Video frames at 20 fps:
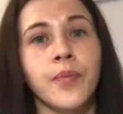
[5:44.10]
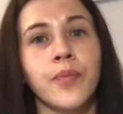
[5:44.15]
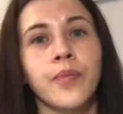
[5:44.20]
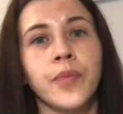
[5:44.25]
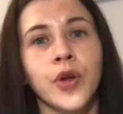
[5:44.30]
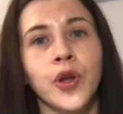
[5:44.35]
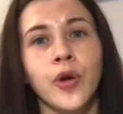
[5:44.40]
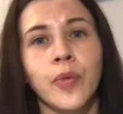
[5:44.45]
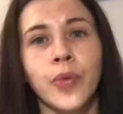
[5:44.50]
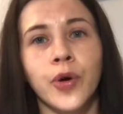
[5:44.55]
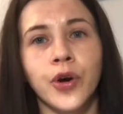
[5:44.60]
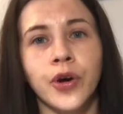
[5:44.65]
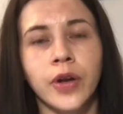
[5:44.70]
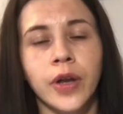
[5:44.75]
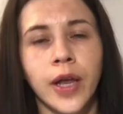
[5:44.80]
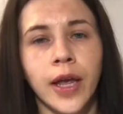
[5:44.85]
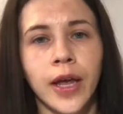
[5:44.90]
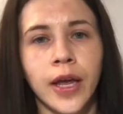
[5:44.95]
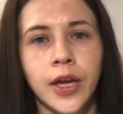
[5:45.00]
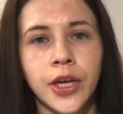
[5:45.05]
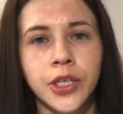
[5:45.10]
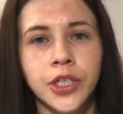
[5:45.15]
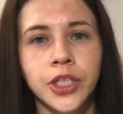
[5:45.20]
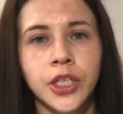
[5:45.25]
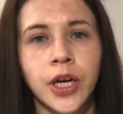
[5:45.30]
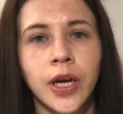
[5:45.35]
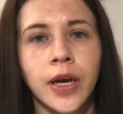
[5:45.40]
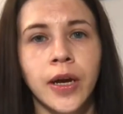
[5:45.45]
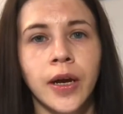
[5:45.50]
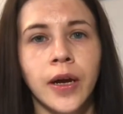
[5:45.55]
your bird cage.
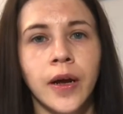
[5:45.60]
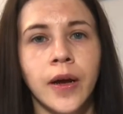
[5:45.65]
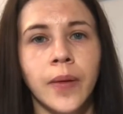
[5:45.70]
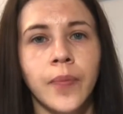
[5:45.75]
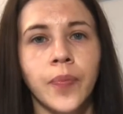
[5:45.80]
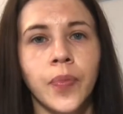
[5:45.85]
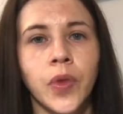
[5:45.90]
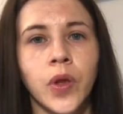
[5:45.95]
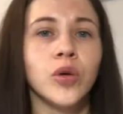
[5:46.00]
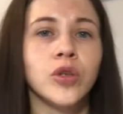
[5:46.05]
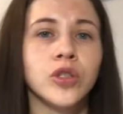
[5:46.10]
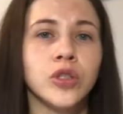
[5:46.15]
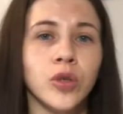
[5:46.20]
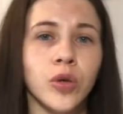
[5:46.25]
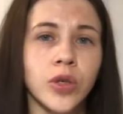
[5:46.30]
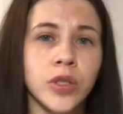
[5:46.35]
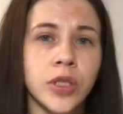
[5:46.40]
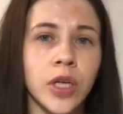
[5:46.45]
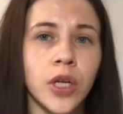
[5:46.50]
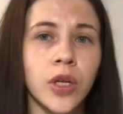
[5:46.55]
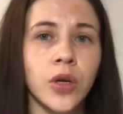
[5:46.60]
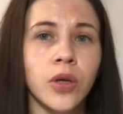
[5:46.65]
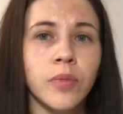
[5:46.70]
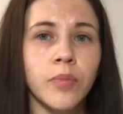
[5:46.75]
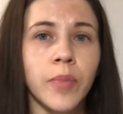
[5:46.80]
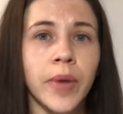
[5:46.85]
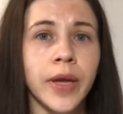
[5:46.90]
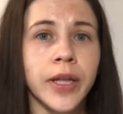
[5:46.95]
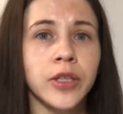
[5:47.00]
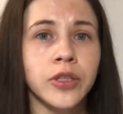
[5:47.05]
Those toys are not
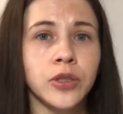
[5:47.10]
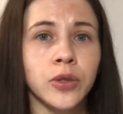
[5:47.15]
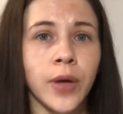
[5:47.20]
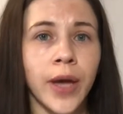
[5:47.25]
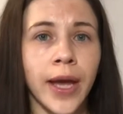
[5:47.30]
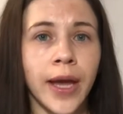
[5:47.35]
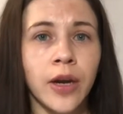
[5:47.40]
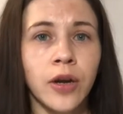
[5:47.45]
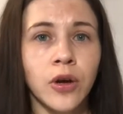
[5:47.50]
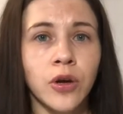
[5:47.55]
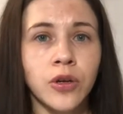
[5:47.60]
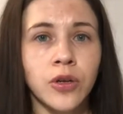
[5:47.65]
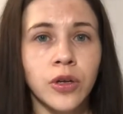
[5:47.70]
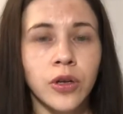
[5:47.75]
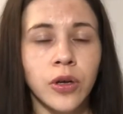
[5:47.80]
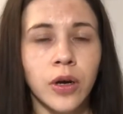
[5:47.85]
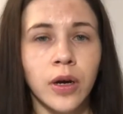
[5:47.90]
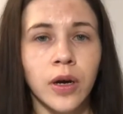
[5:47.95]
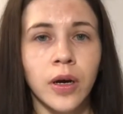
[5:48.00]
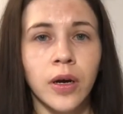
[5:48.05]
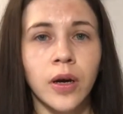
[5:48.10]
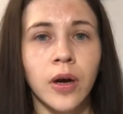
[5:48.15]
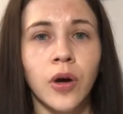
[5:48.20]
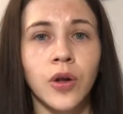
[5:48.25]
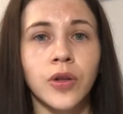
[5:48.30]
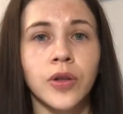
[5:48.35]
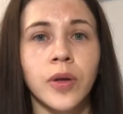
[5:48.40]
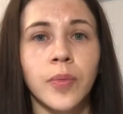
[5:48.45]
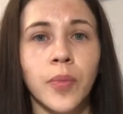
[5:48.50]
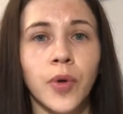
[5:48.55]
meant to hang on
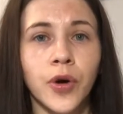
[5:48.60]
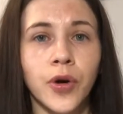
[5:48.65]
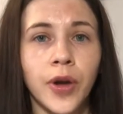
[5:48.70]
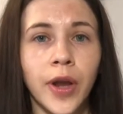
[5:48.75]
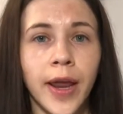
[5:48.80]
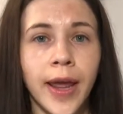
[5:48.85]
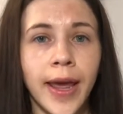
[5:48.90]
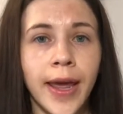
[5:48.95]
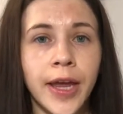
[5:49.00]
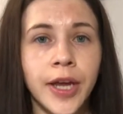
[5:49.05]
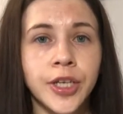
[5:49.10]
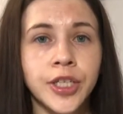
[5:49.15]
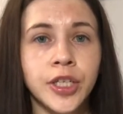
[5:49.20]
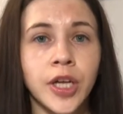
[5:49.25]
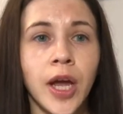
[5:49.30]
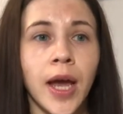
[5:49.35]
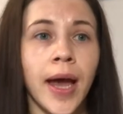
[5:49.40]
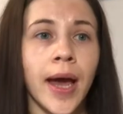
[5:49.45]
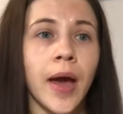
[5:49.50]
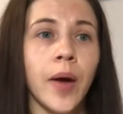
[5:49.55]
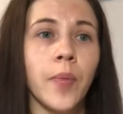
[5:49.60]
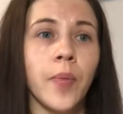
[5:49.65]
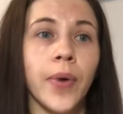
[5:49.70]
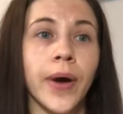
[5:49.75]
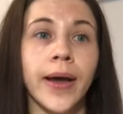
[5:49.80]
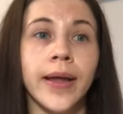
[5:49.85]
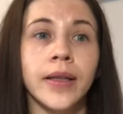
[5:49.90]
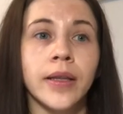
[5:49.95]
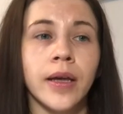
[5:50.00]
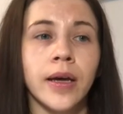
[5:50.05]
the bird cage,
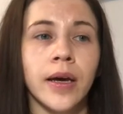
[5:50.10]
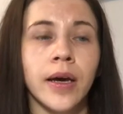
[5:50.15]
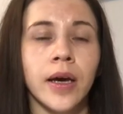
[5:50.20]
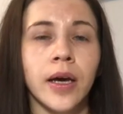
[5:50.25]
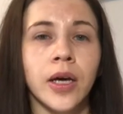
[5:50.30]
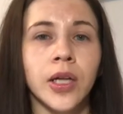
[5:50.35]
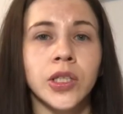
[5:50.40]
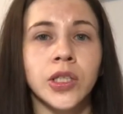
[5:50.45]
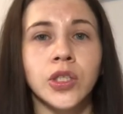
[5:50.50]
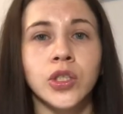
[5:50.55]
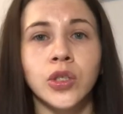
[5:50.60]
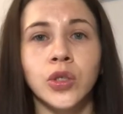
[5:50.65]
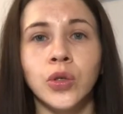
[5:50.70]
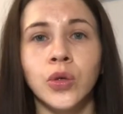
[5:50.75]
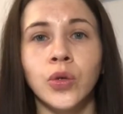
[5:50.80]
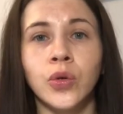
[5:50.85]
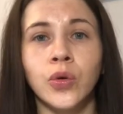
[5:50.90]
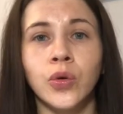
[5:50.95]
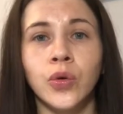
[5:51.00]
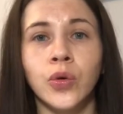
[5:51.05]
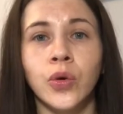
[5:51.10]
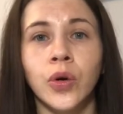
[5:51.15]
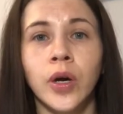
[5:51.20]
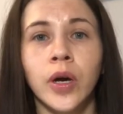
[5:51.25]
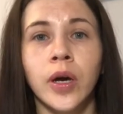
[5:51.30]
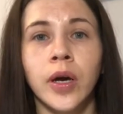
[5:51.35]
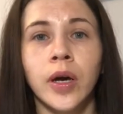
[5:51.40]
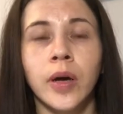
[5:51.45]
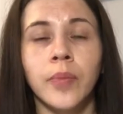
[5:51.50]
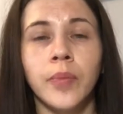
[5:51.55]
but to
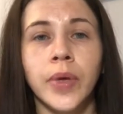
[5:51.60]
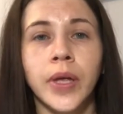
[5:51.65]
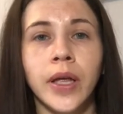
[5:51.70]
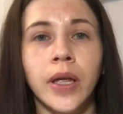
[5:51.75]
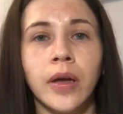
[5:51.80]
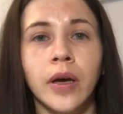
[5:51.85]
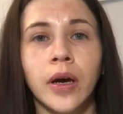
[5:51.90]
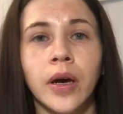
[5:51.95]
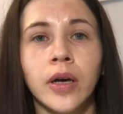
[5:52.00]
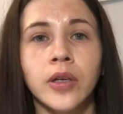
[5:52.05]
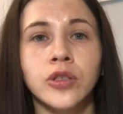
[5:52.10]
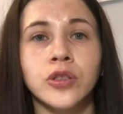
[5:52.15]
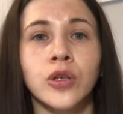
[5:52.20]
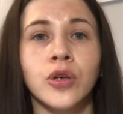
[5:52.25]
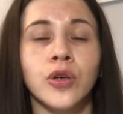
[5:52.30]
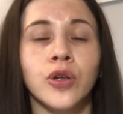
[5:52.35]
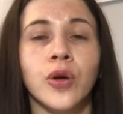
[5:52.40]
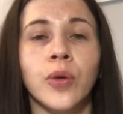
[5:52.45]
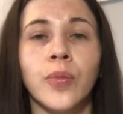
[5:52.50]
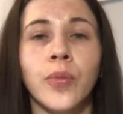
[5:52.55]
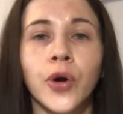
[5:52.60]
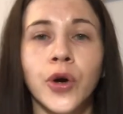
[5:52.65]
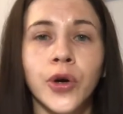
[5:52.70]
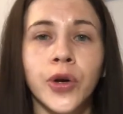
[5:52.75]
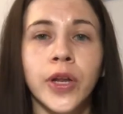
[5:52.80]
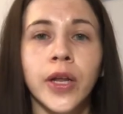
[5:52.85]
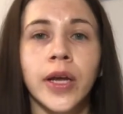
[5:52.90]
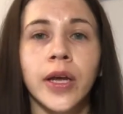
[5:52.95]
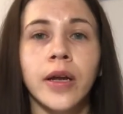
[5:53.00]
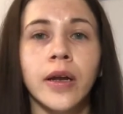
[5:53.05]
be so your bird
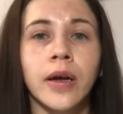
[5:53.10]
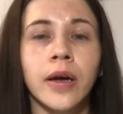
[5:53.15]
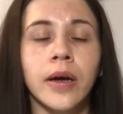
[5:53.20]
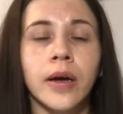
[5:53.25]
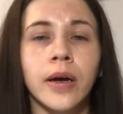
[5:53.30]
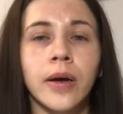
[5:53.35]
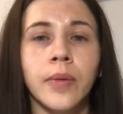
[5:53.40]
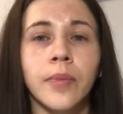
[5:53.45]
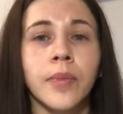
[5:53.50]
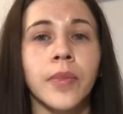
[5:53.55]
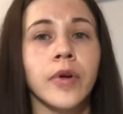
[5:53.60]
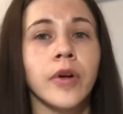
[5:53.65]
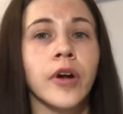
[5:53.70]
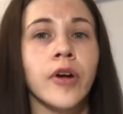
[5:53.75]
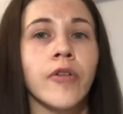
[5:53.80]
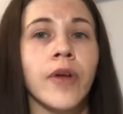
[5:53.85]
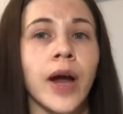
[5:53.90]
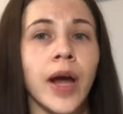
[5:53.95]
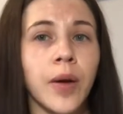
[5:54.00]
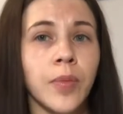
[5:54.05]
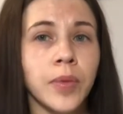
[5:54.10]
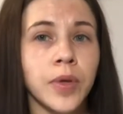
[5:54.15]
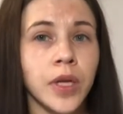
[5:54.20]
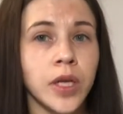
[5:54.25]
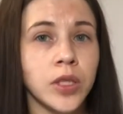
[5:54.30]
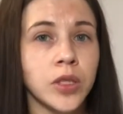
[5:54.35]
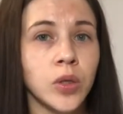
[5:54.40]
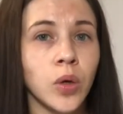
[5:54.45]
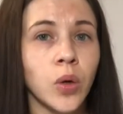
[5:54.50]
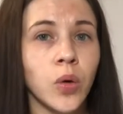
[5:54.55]
can grab the
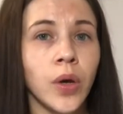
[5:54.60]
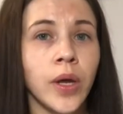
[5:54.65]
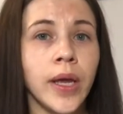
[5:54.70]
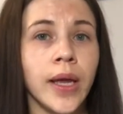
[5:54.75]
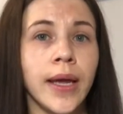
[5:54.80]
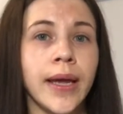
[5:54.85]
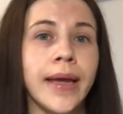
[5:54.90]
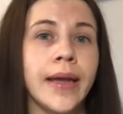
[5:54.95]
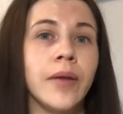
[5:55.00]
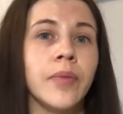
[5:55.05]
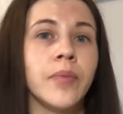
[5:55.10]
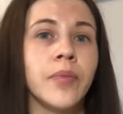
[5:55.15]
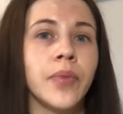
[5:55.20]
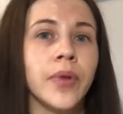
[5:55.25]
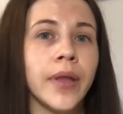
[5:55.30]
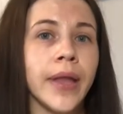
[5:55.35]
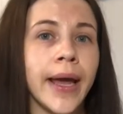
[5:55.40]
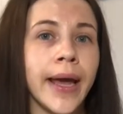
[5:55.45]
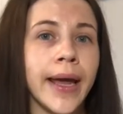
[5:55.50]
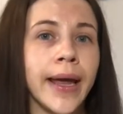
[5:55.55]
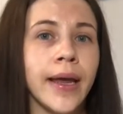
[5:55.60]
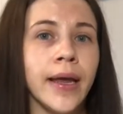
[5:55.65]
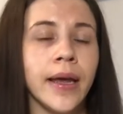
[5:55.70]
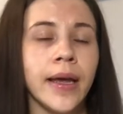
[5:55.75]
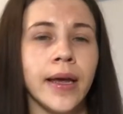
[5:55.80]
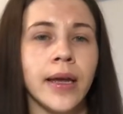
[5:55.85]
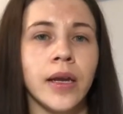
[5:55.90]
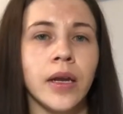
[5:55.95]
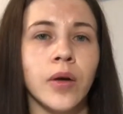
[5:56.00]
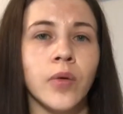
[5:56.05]
toy and play,
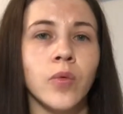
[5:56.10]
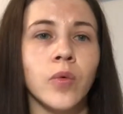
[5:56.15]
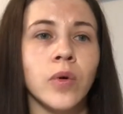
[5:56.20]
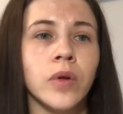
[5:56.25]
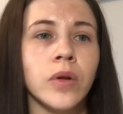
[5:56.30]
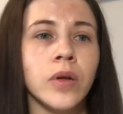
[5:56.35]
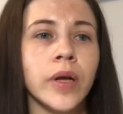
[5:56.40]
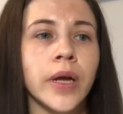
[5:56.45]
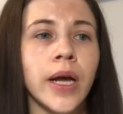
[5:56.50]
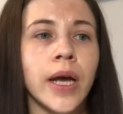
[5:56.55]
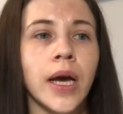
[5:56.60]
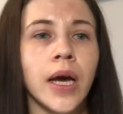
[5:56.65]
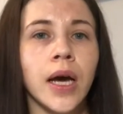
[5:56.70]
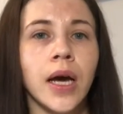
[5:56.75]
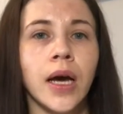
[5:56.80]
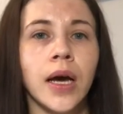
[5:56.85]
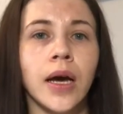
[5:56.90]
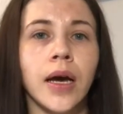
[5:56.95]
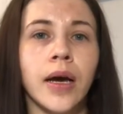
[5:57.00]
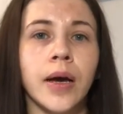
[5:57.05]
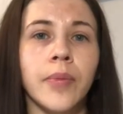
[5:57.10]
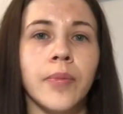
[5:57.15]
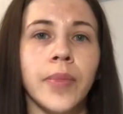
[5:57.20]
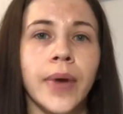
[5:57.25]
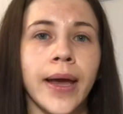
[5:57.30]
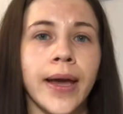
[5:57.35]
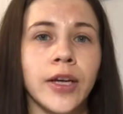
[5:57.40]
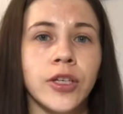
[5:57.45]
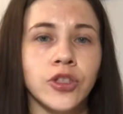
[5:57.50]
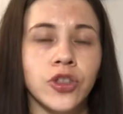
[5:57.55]
and it will
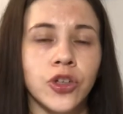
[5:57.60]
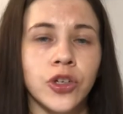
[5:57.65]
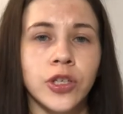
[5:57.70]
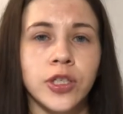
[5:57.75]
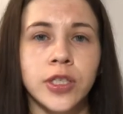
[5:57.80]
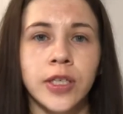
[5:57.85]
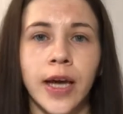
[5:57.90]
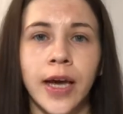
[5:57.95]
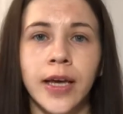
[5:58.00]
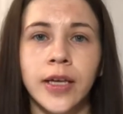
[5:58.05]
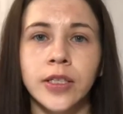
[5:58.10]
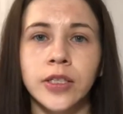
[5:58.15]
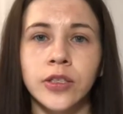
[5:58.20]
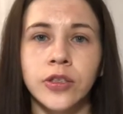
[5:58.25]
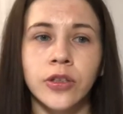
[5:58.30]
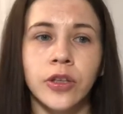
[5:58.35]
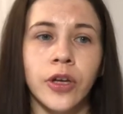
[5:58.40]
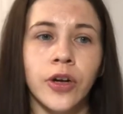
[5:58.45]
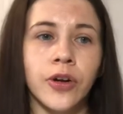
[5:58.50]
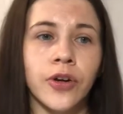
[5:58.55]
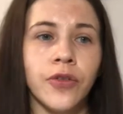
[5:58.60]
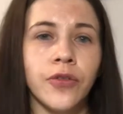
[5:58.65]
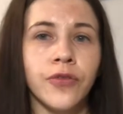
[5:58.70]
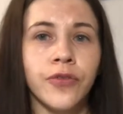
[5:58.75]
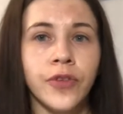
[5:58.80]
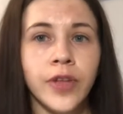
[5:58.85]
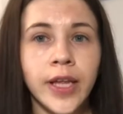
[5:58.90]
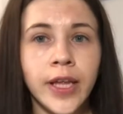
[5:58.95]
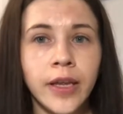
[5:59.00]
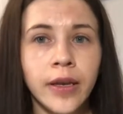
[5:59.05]
exercise their
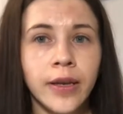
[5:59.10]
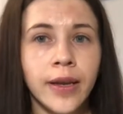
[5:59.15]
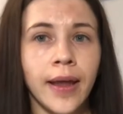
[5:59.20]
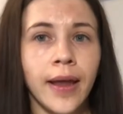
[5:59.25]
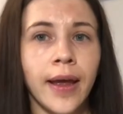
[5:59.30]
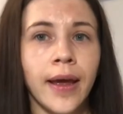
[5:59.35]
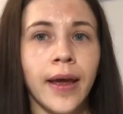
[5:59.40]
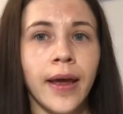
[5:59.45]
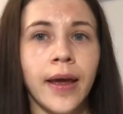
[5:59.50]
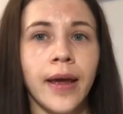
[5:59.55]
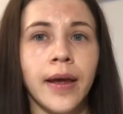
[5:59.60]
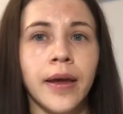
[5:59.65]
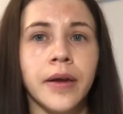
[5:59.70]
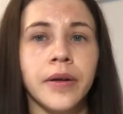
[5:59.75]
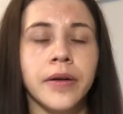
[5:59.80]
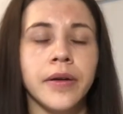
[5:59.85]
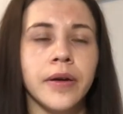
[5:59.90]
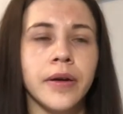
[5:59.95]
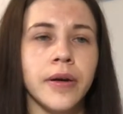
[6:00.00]
feet and